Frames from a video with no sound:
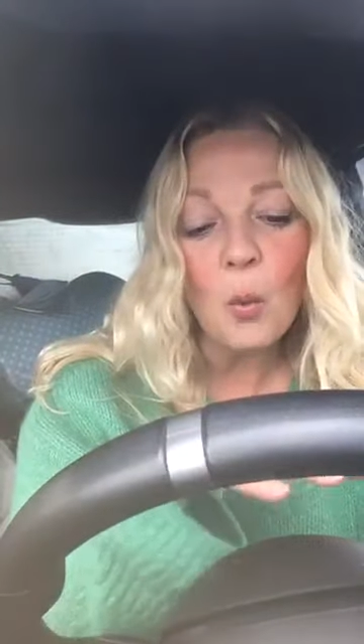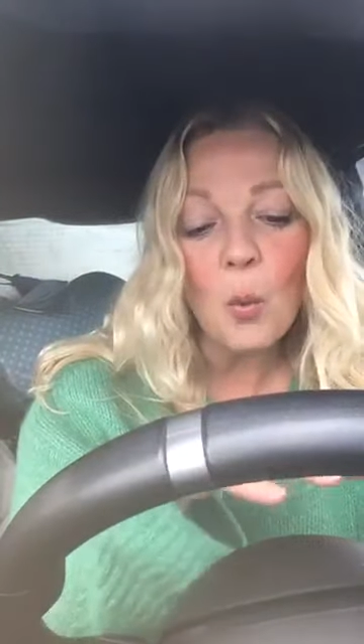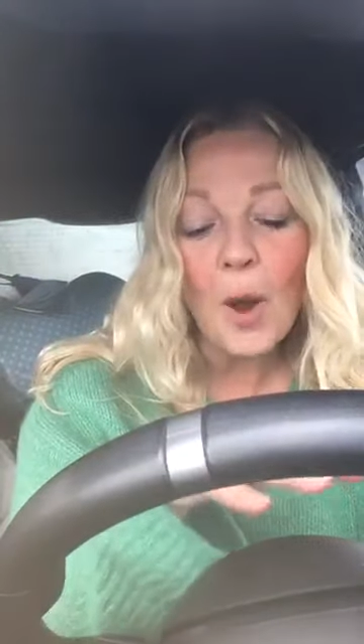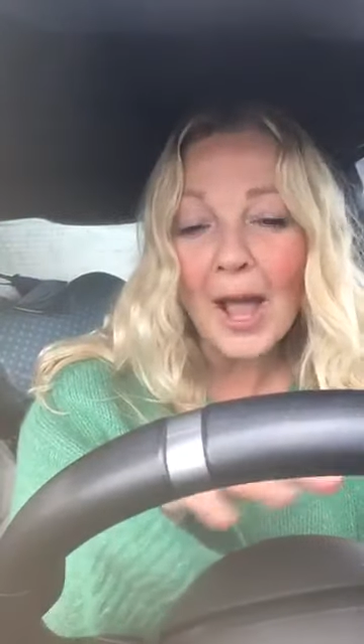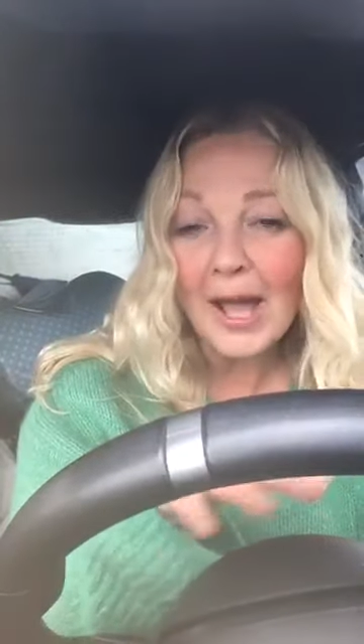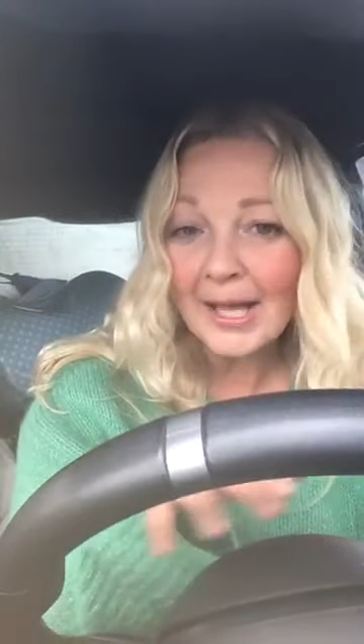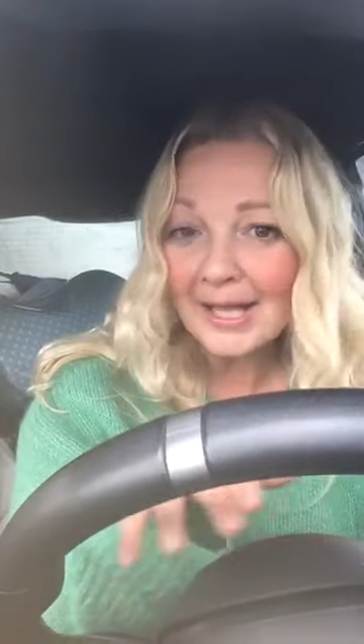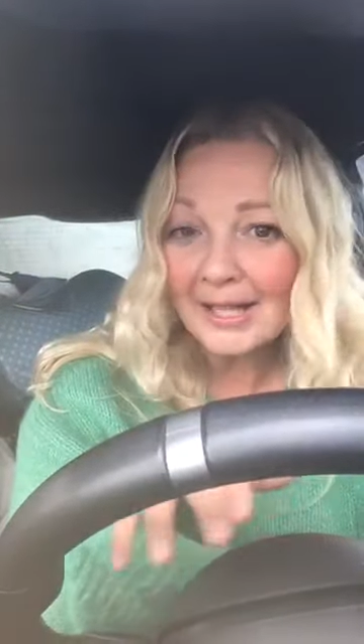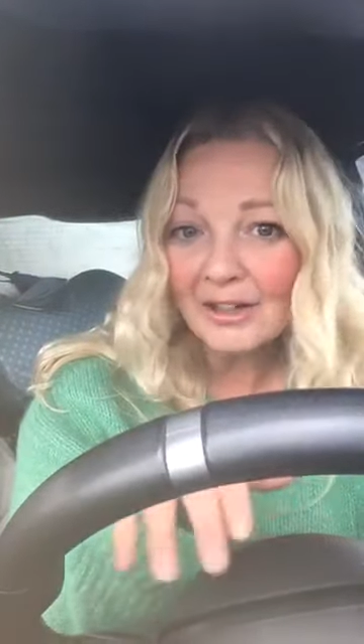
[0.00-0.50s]

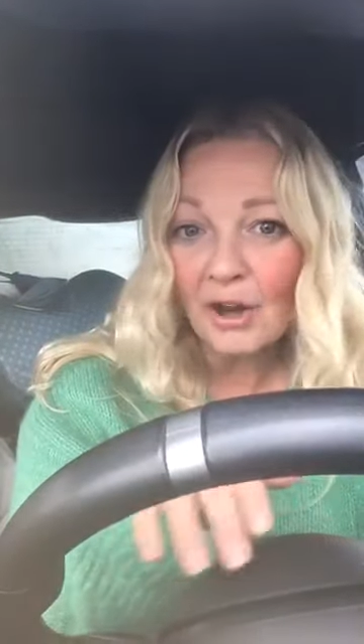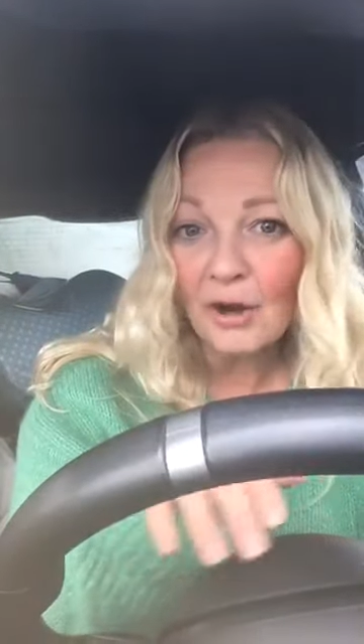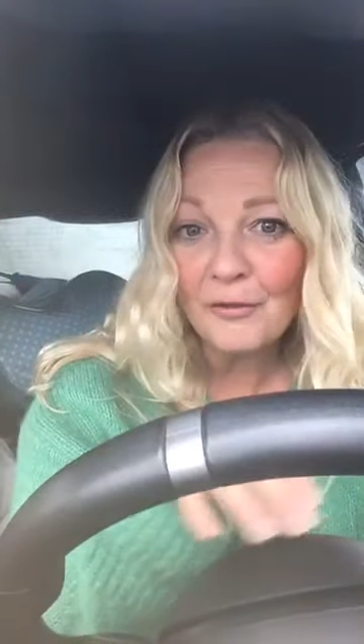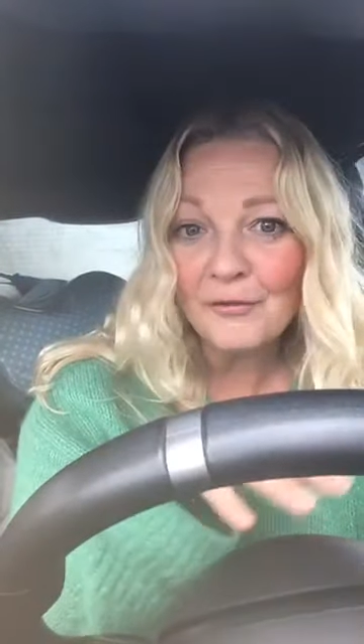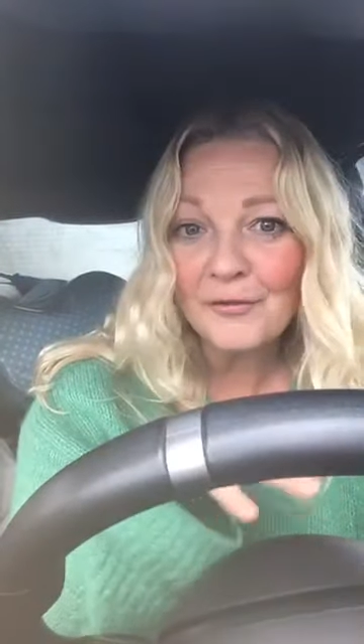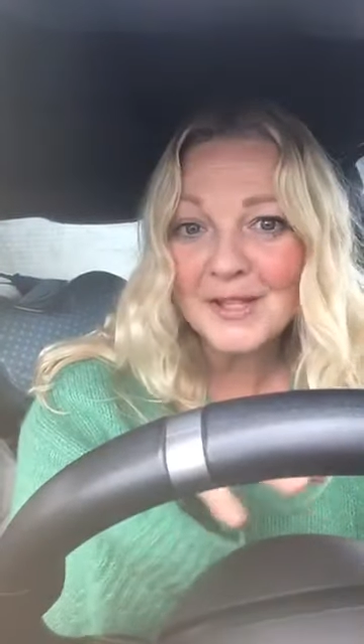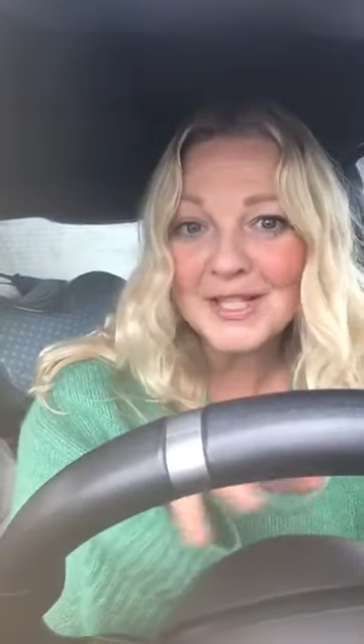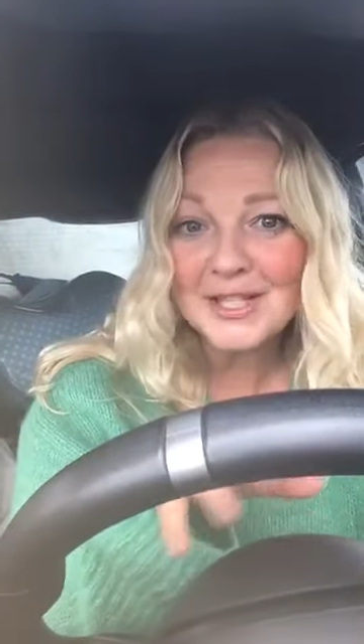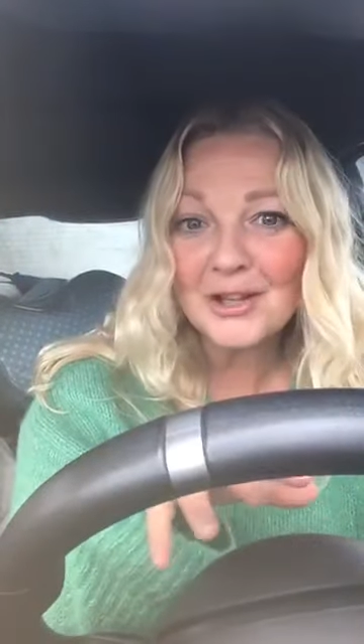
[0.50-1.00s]
way in
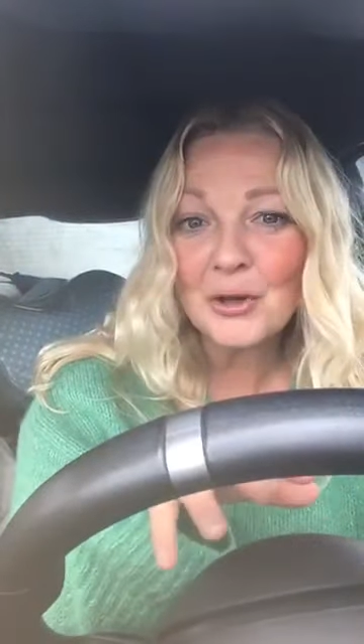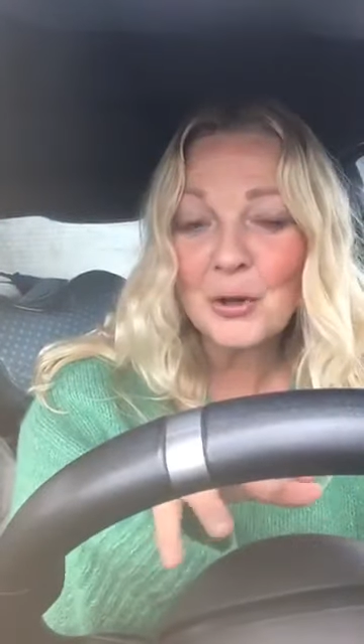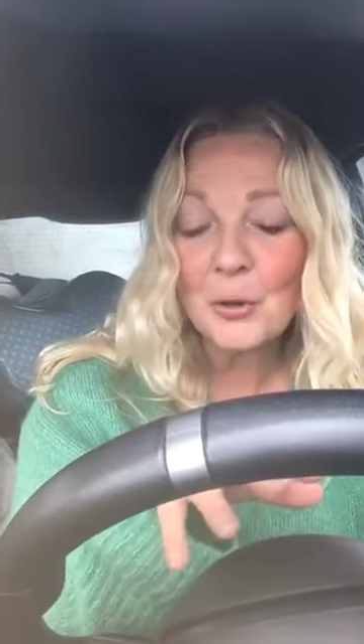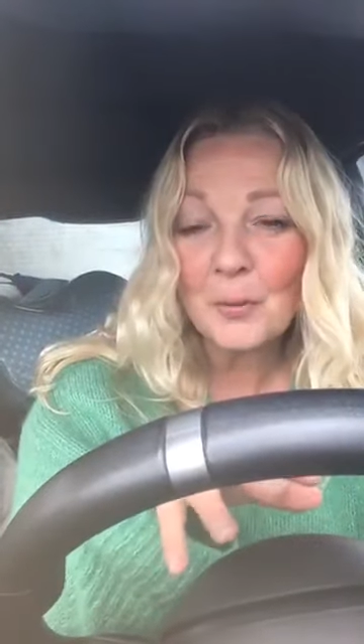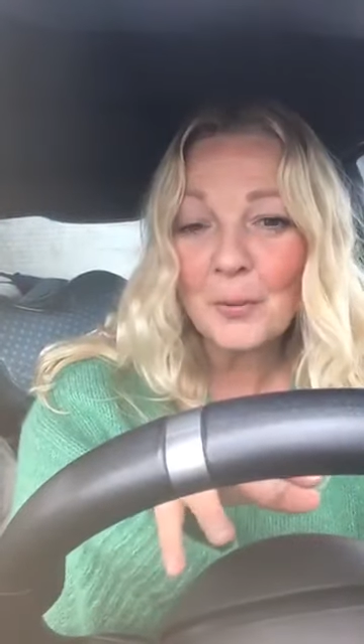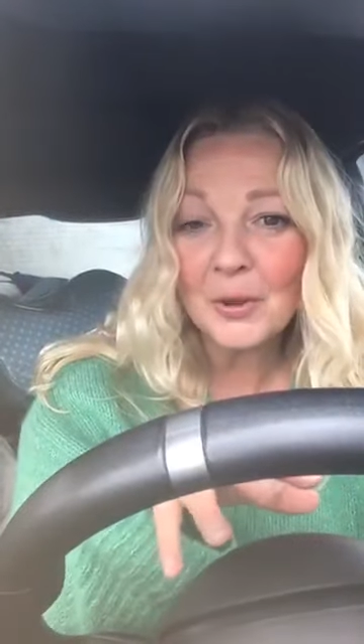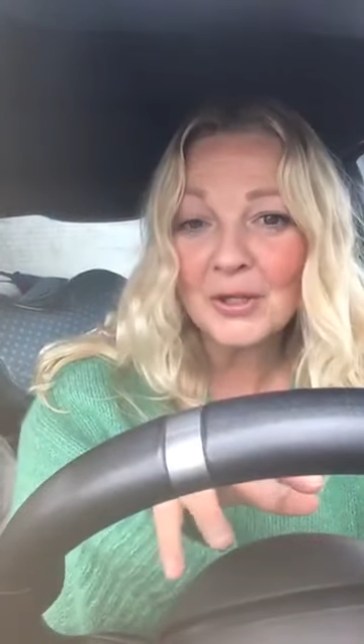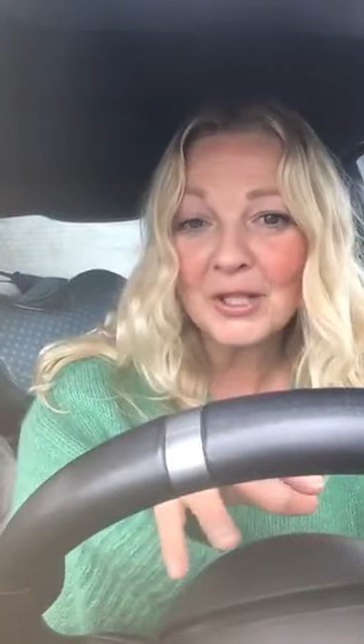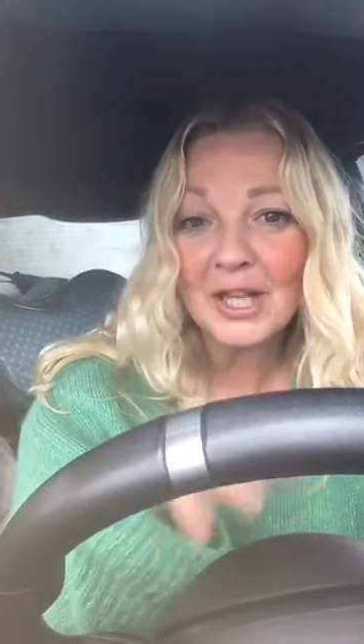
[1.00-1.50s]
our
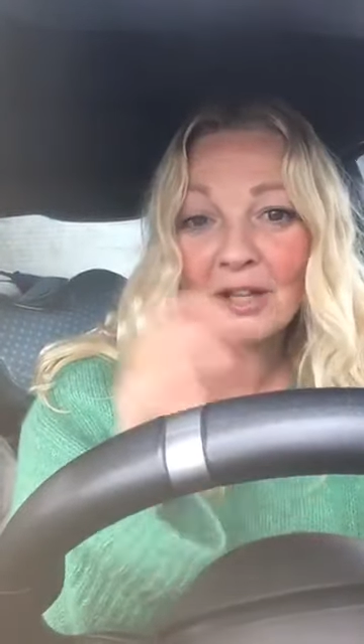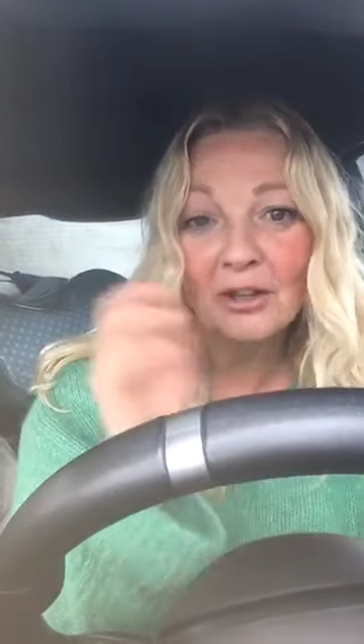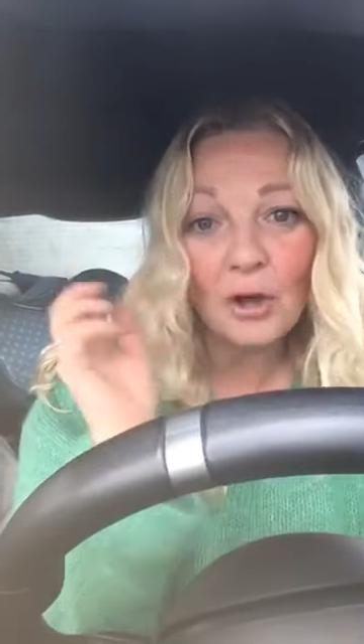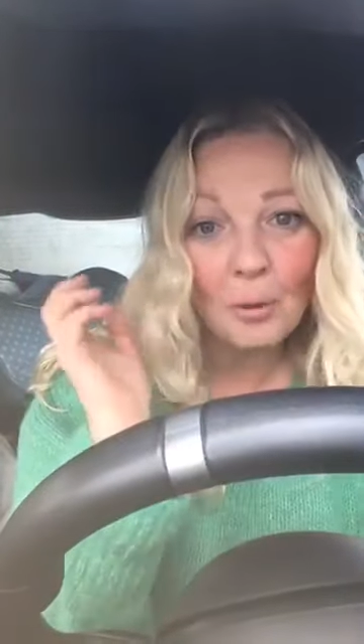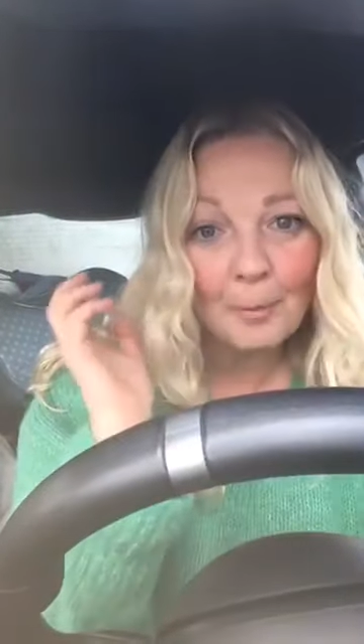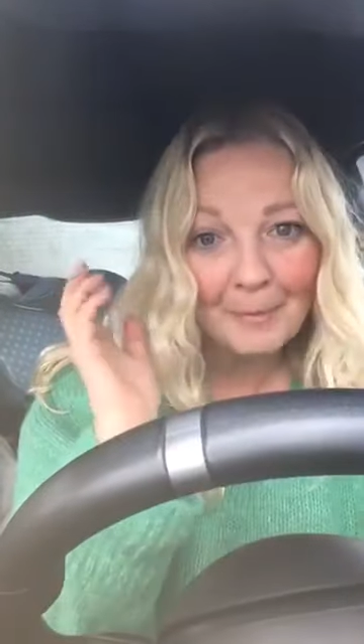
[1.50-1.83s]
physical body and